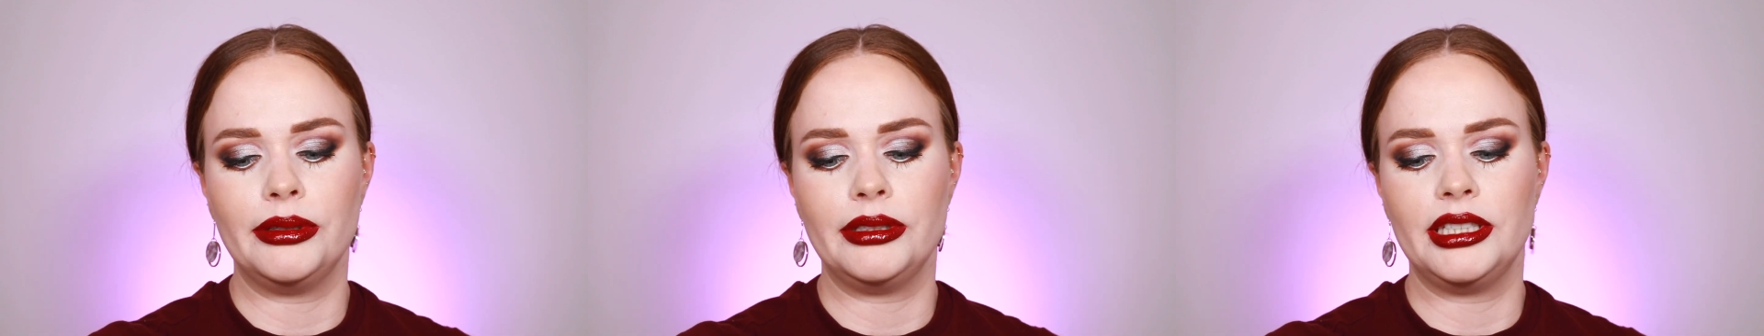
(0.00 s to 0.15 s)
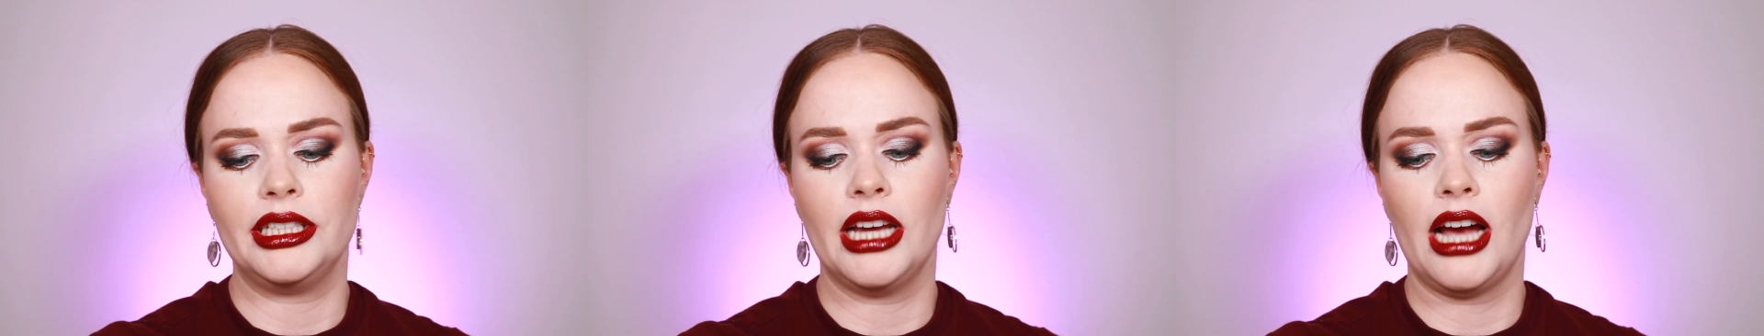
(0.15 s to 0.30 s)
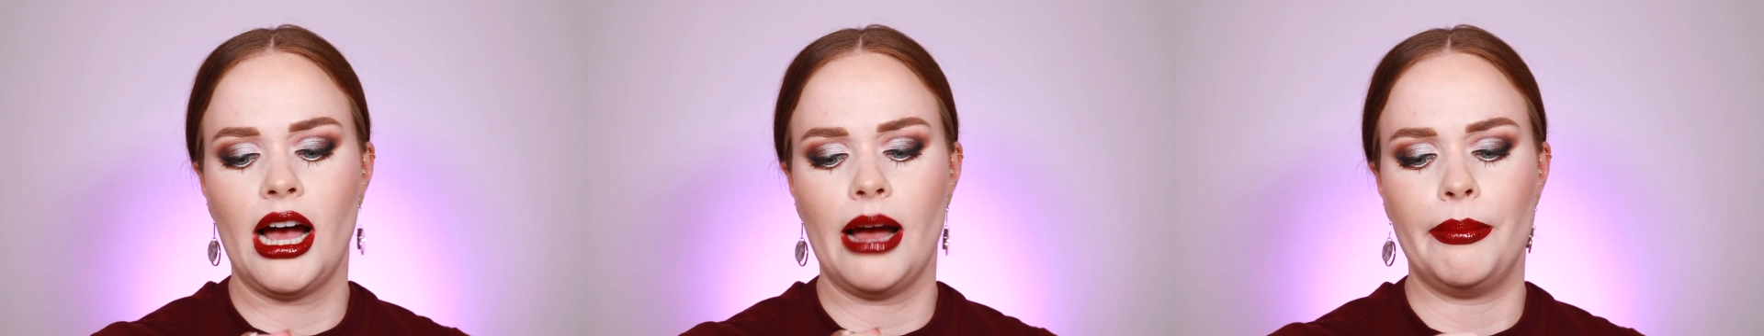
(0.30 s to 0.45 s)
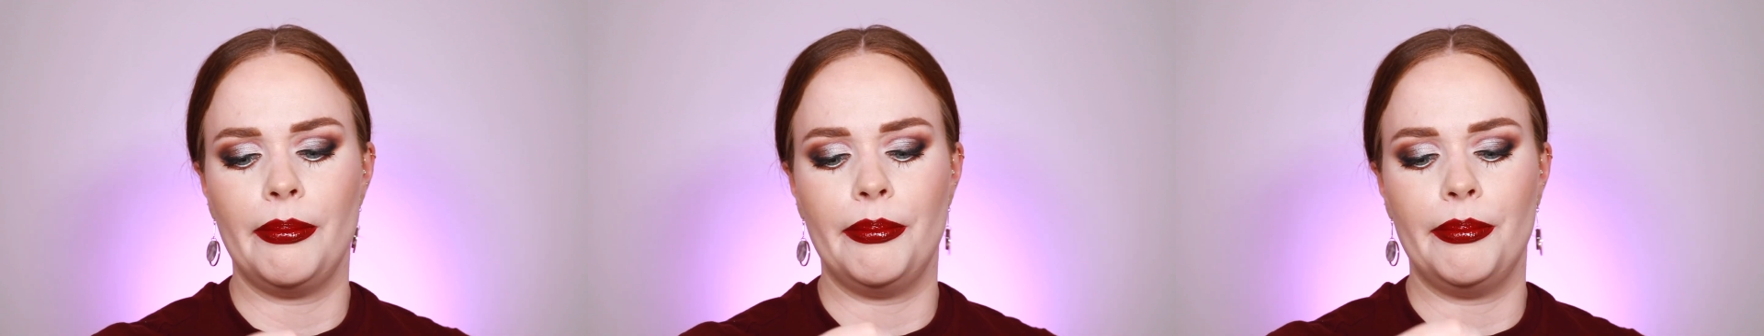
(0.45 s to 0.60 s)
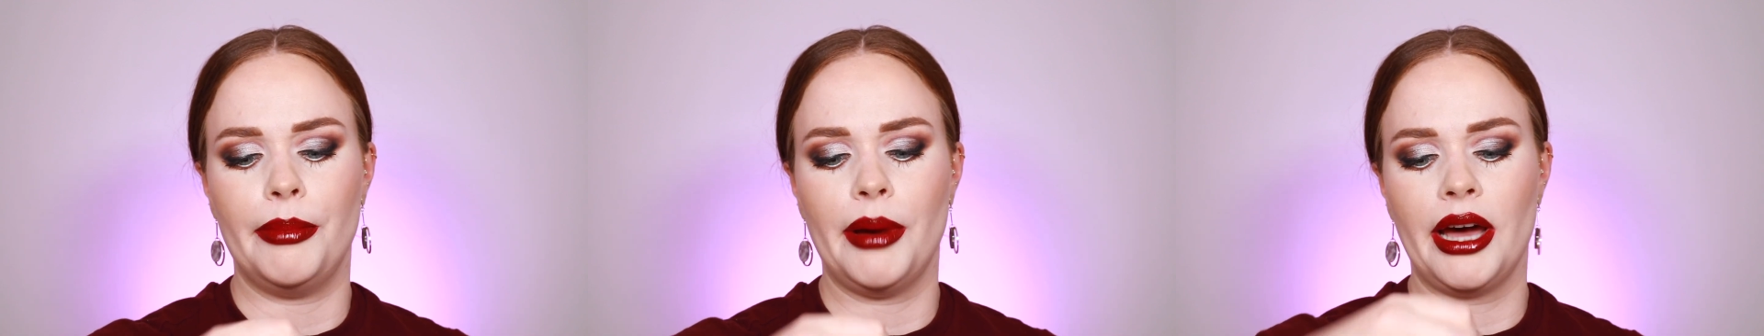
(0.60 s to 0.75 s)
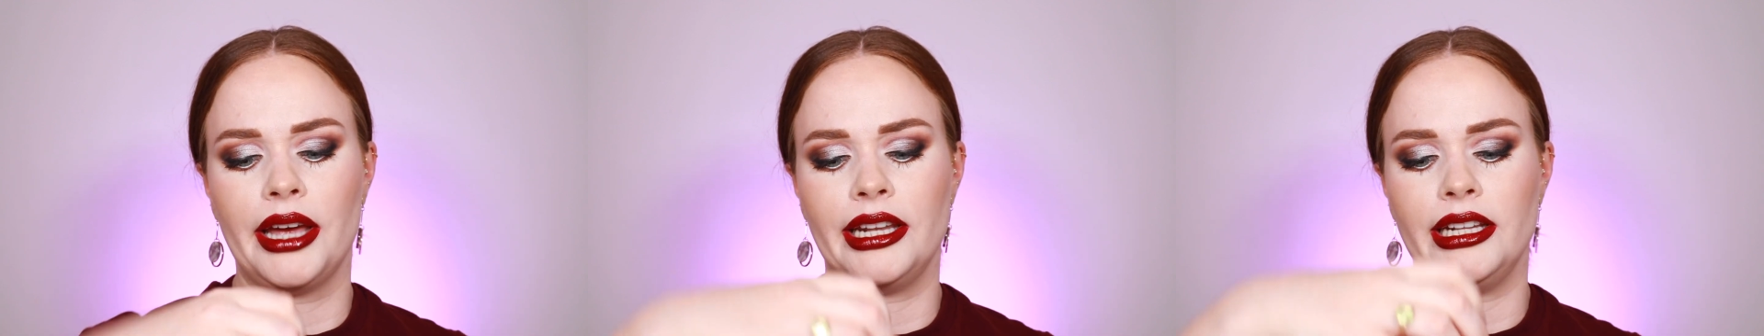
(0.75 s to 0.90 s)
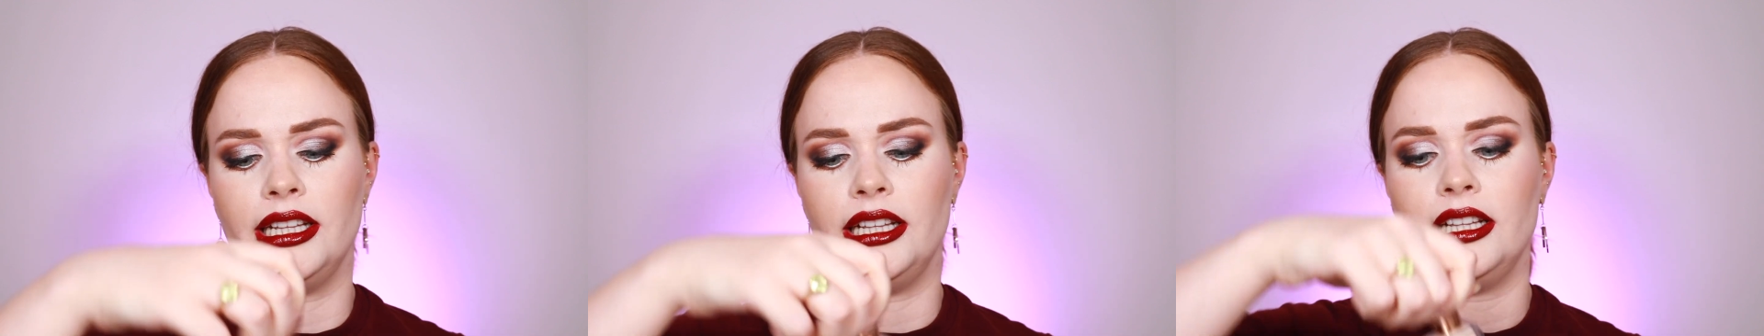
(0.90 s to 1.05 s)
top
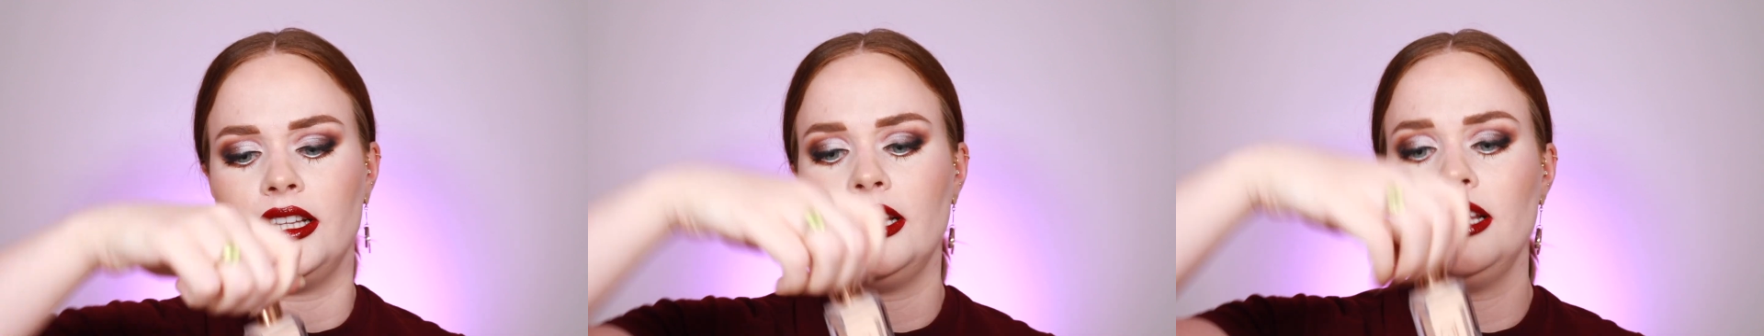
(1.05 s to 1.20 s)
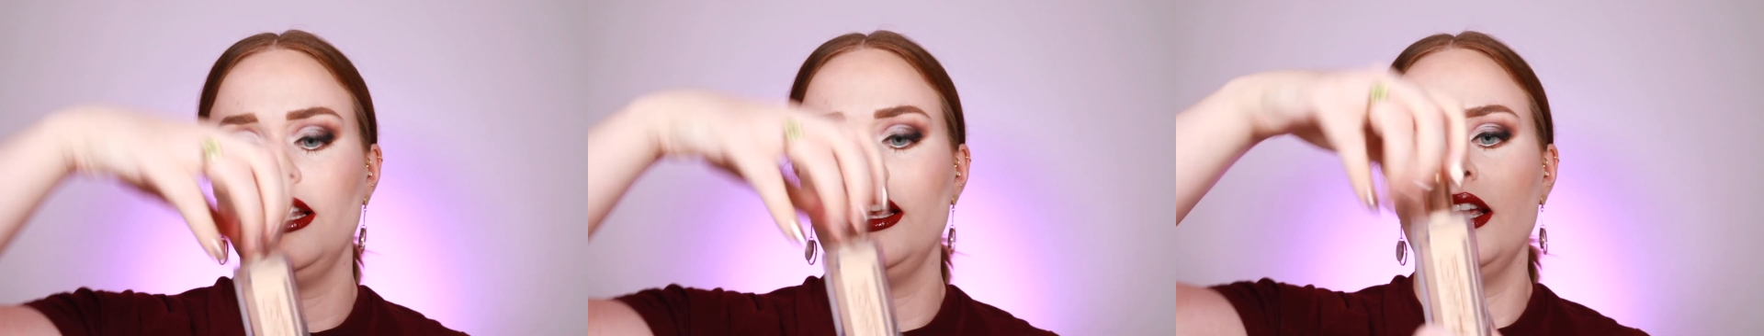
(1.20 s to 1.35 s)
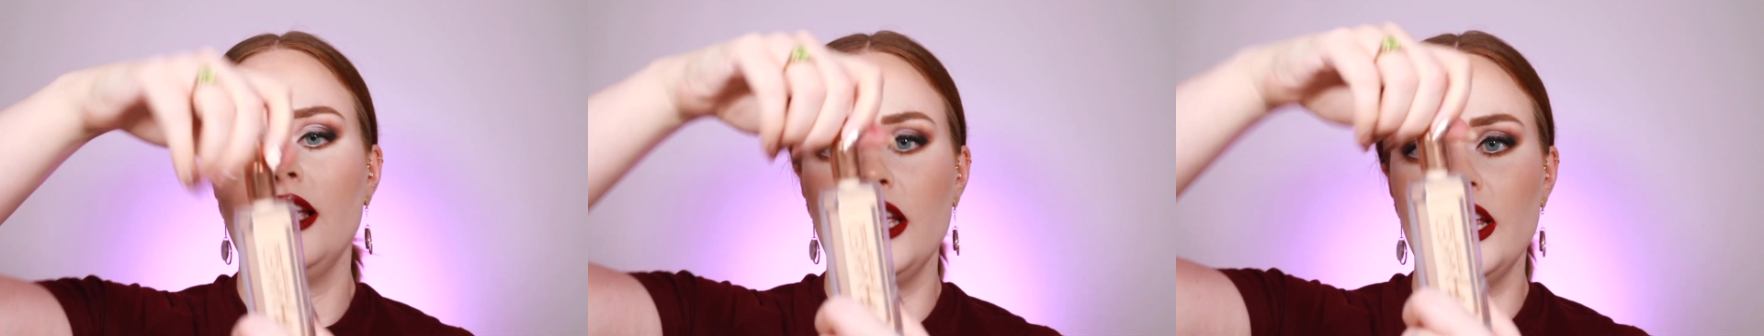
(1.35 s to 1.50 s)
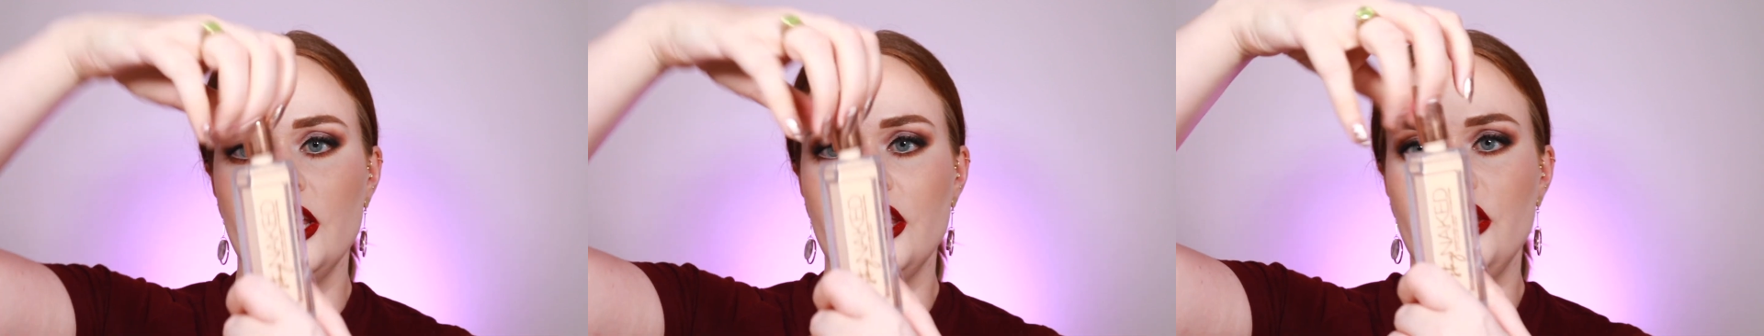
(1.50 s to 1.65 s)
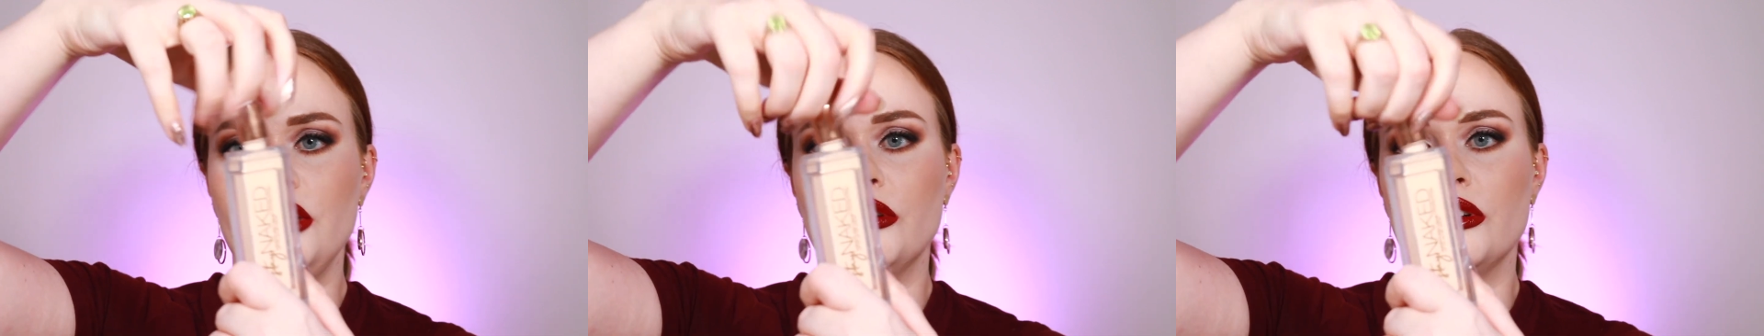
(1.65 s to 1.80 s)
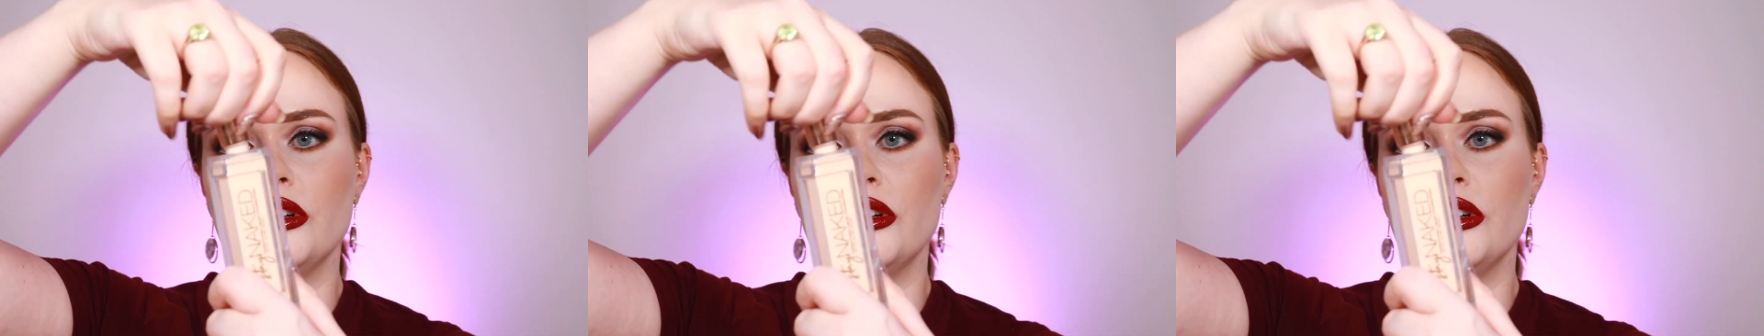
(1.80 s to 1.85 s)
bottle. You